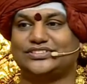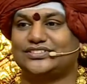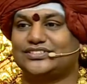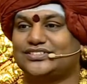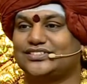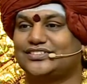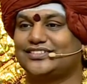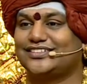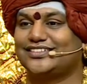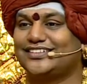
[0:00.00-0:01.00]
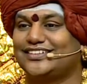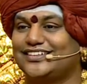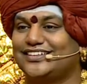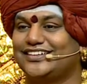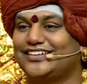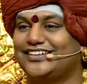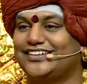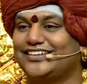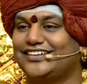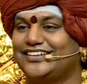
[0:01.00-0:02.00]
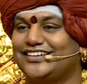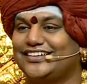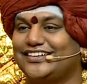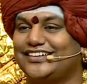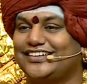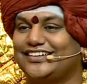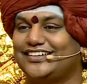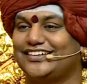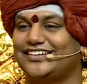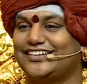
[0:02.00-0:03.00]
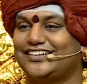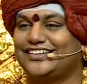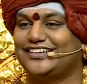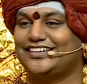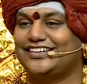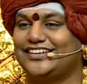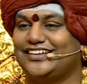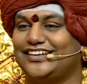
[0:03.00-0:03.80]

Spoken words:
(silence)